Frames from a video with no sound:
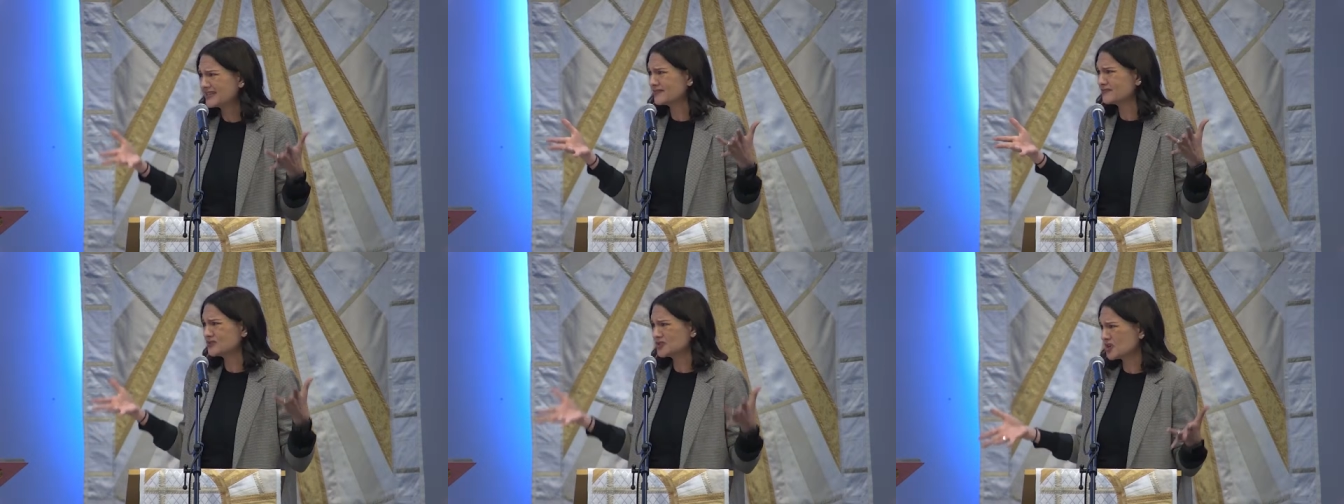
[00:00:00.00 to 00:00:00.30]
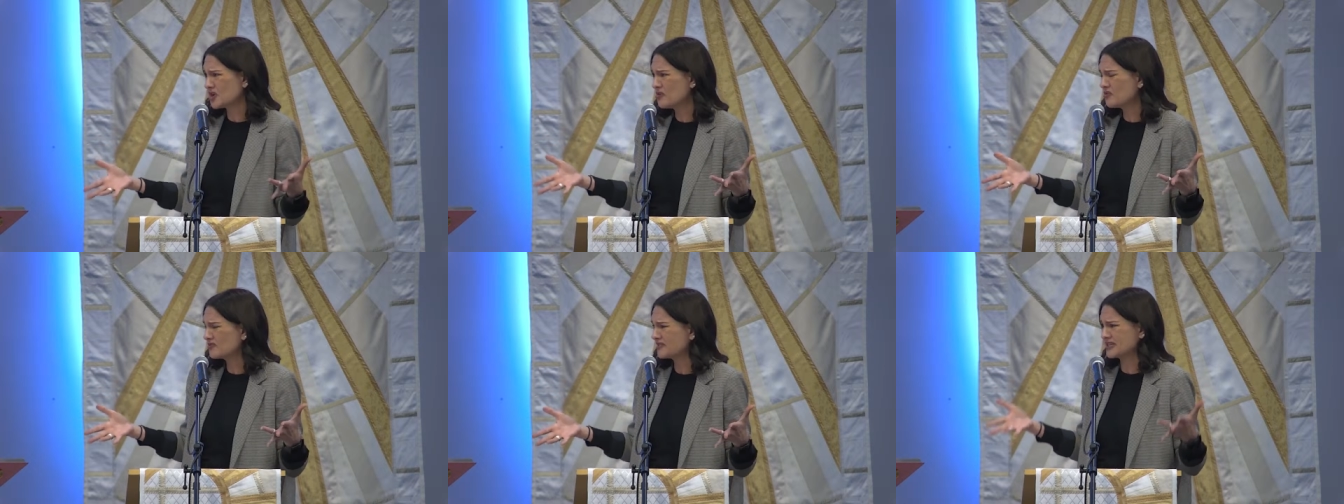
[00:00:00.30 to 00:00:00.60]
of
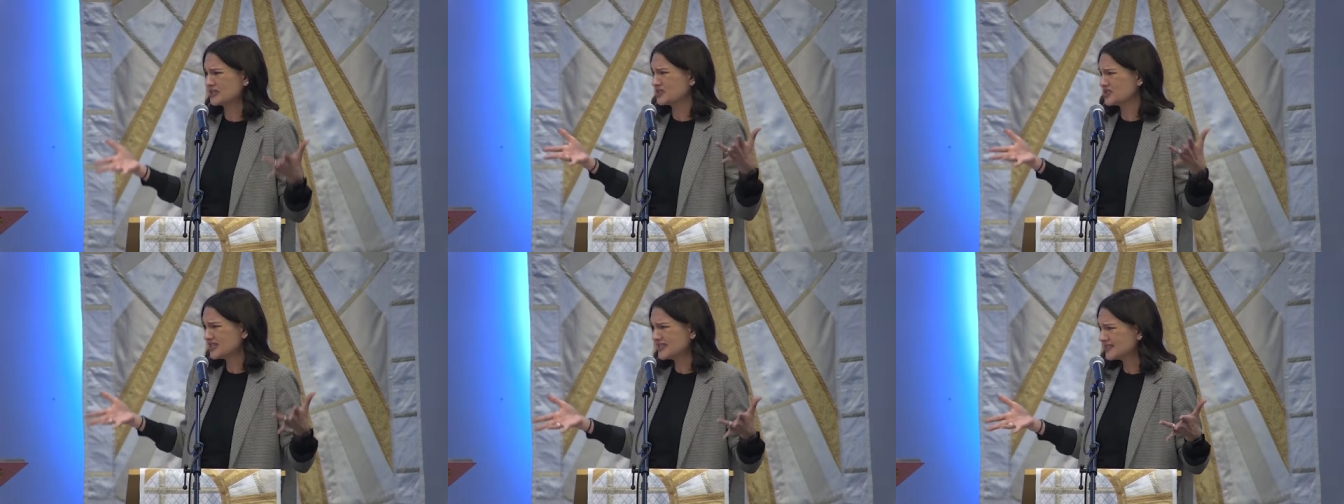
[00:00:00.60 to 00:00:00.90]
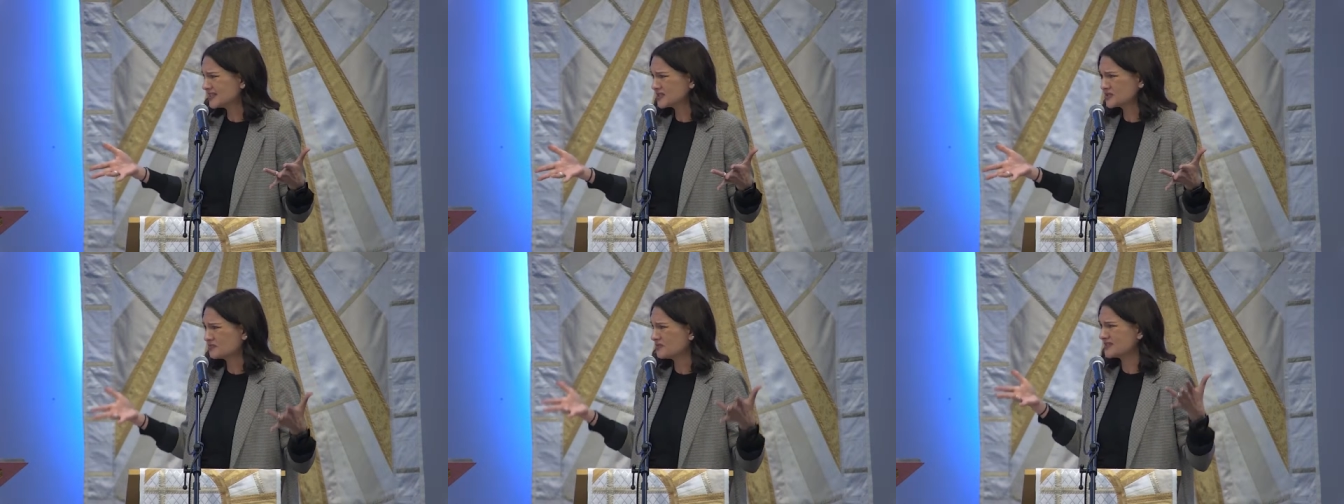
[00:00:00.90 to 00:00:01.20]
joke that
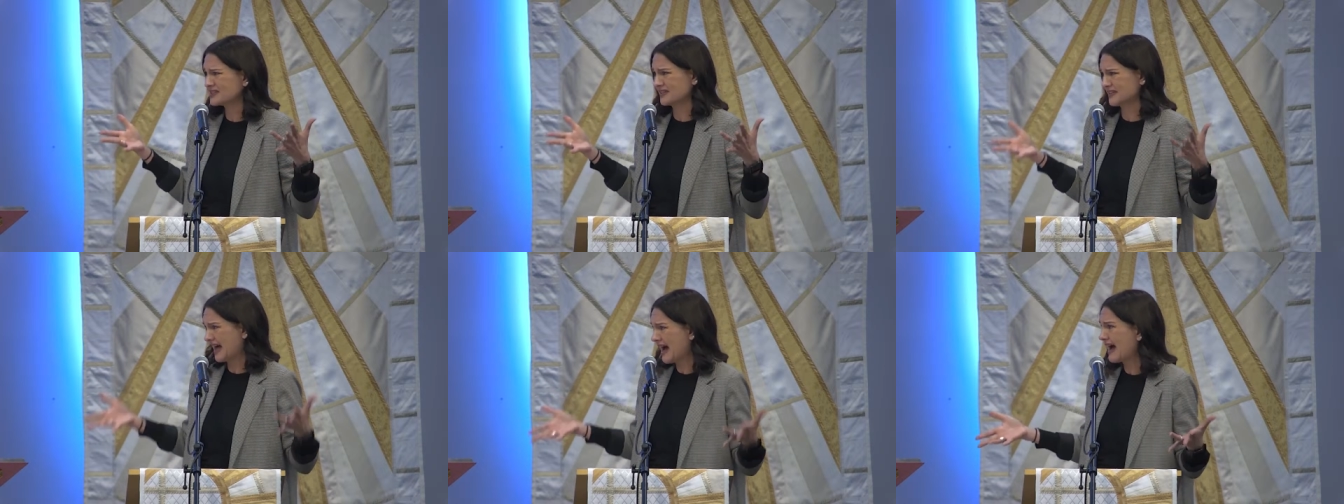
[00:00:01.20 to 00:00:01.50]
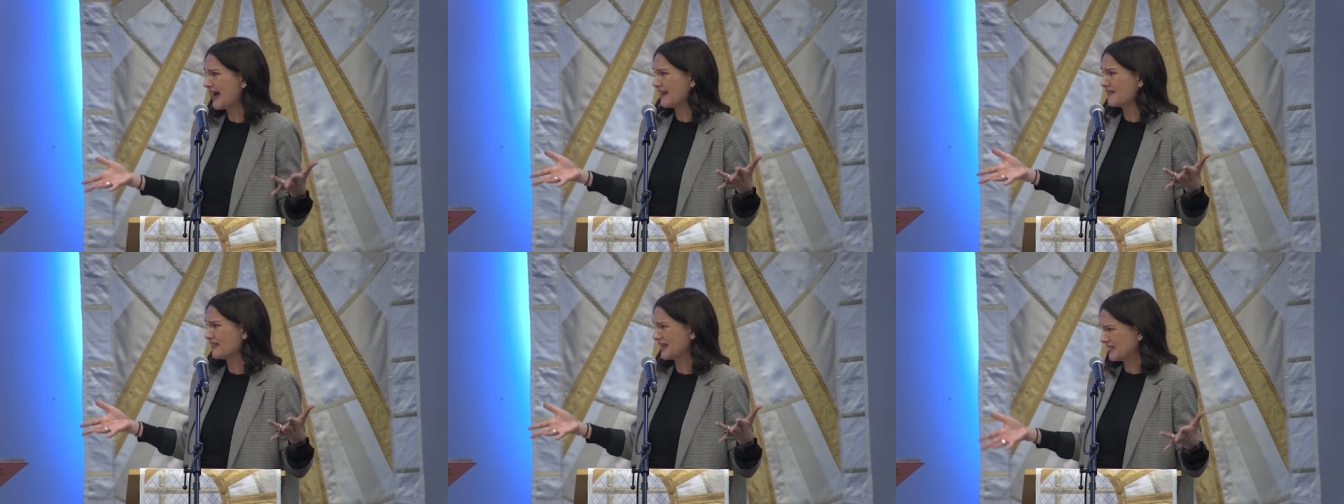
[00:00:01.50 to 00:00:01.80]
Jesus was
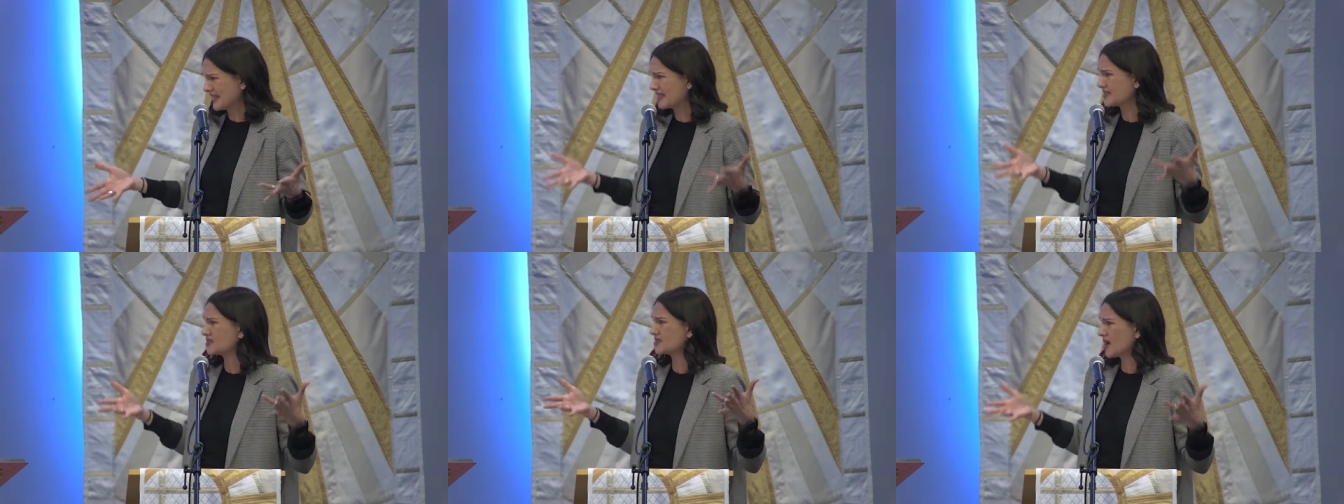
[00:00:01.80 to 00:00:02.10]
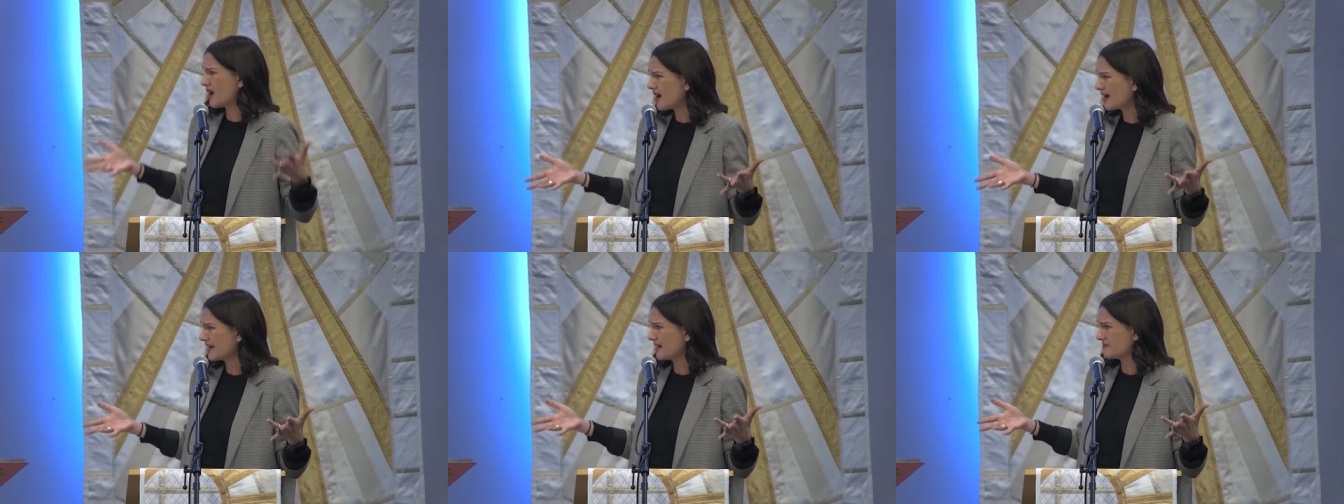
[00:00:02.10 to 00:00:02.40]
alive and they saw
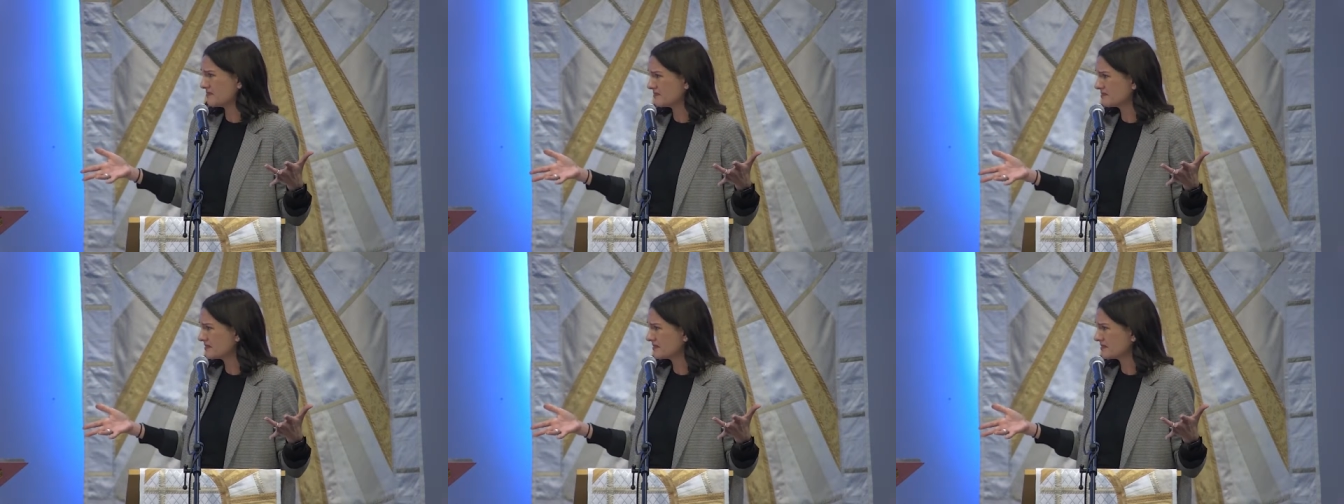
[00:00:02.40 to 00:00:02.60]
him.